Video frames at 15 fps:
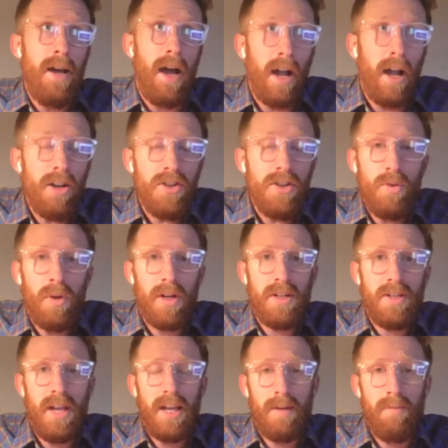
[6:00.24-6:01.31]
I also want to
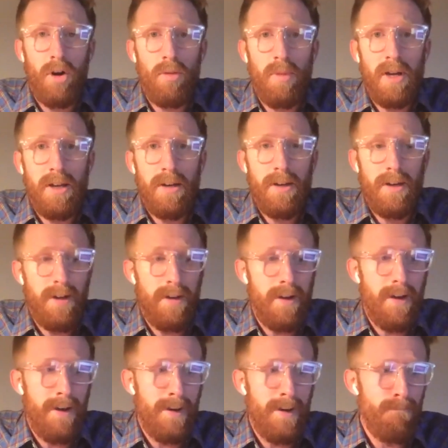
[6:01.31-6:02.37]
take a moment
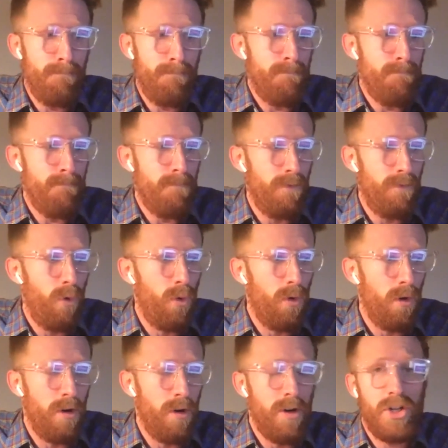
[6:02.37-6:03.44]

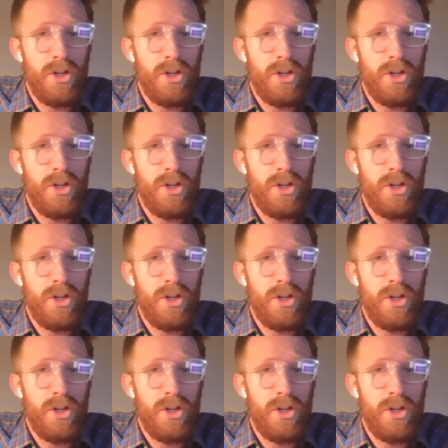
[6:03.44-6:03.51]
for